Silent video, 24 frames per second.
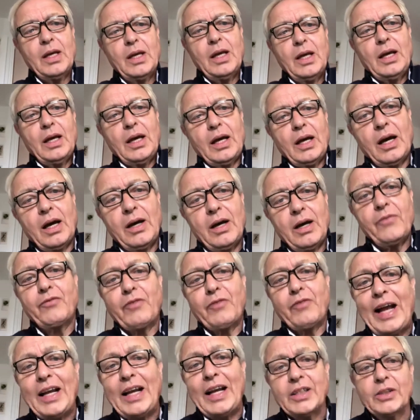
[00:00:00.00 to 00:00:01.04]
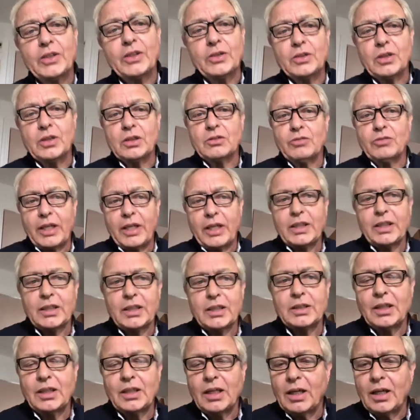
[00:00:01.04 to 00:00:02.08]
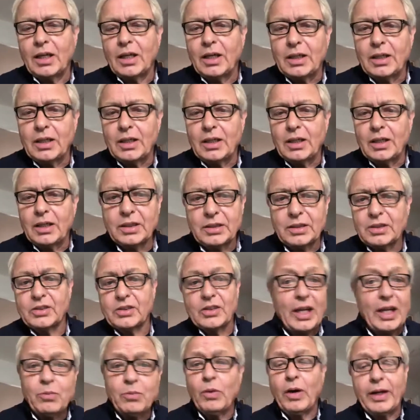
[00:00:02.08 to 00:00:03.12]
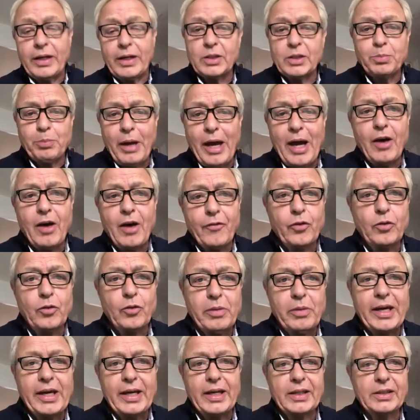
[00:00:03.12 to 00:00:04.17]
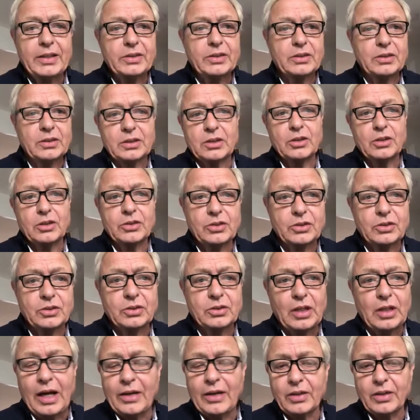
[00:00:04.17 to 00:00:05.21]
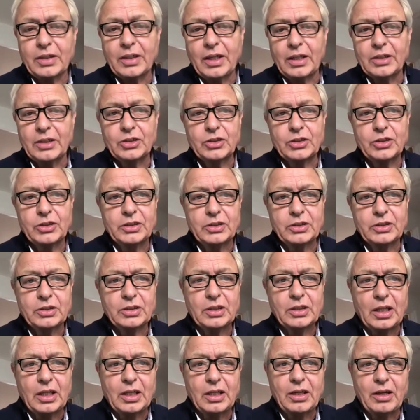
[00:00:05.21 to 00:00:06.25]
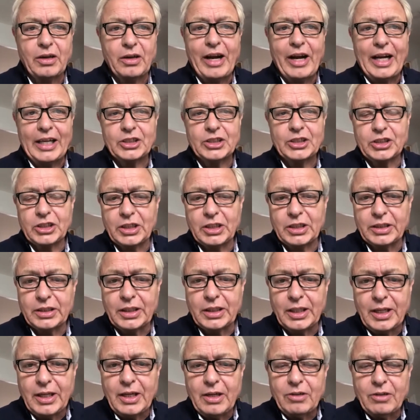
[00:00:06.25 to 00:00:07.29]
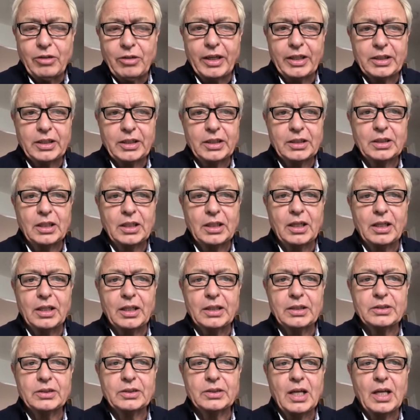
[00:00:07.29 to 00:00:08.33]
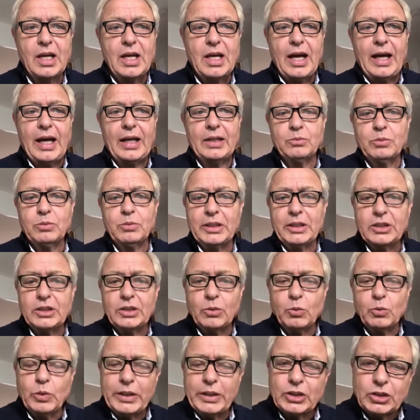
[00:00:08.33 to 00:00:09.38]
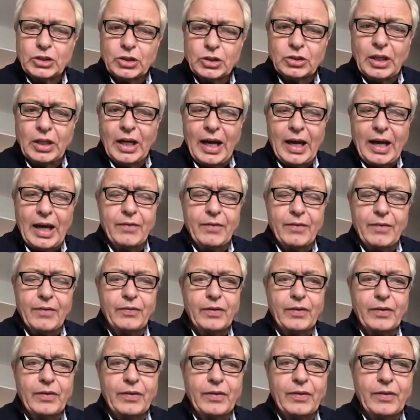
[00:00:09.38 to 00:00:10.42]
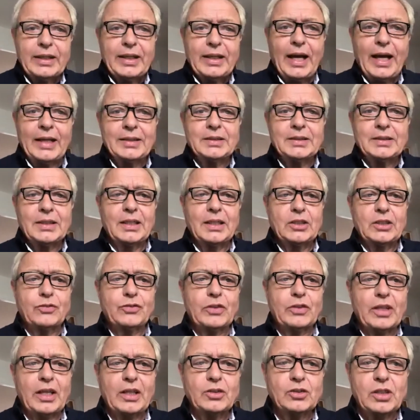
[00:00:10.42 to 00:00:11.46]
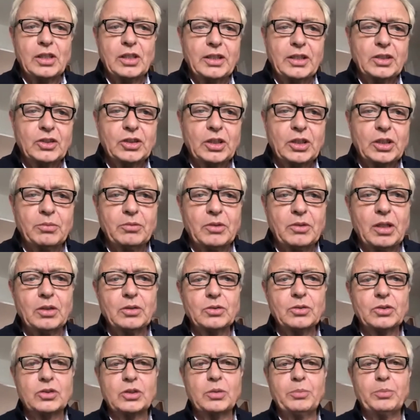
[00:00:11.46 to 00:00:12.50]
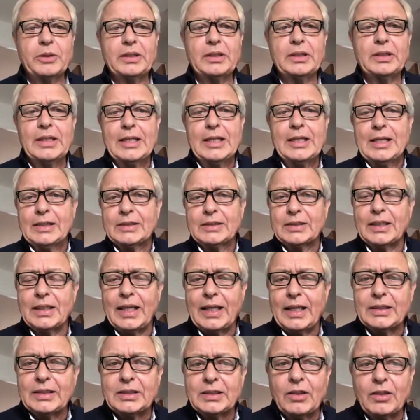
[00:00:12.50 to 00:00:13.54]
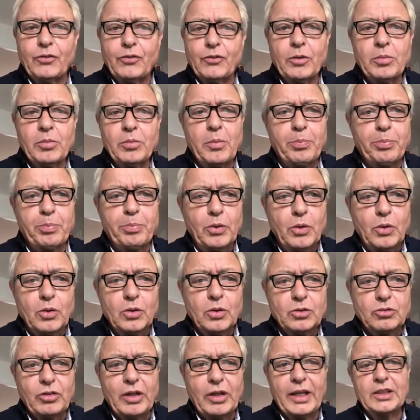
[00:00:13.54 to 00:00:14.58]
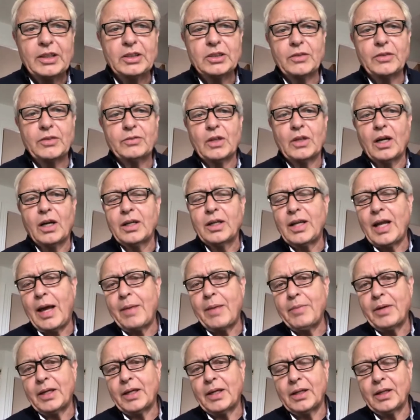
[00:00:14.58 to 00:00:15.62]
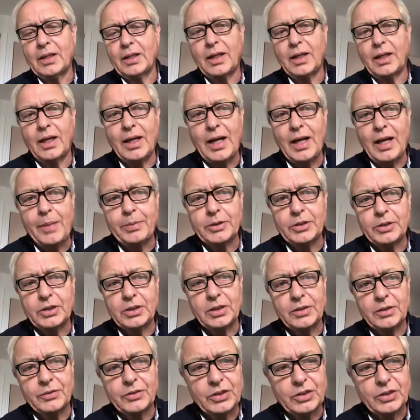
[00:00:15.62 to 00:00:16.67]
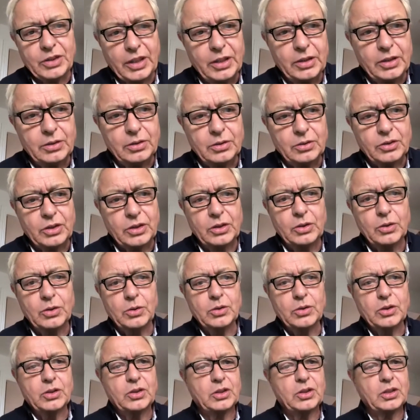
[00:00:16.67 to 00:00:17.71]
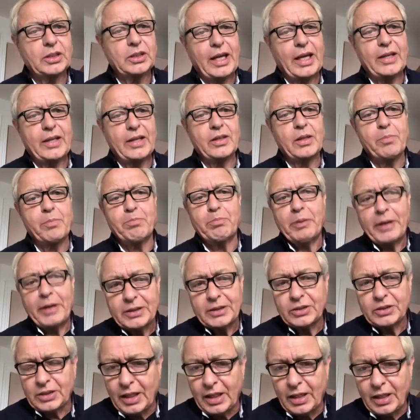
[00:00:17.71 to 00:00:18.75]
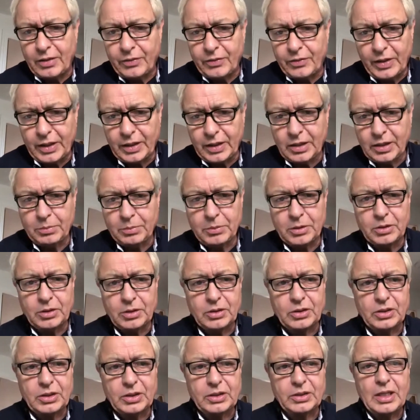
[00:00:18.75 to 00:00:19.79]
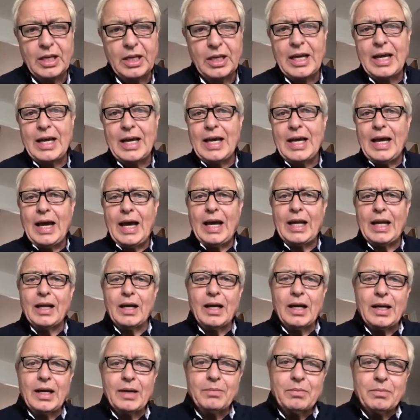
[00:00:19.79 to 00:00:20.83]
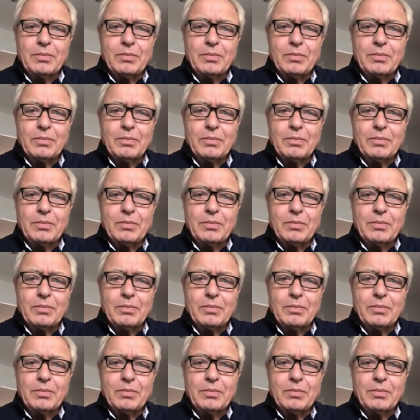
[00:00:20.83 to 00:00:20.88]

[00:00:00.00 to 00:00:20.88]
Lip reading: are valued and recognised in the same way as powerful mayors across other countries are actually recognised. And we should have candidates for those leadership roles to be selected from a broad range of dynamic and collaborative skills in order to get the best out of their communities. And I'm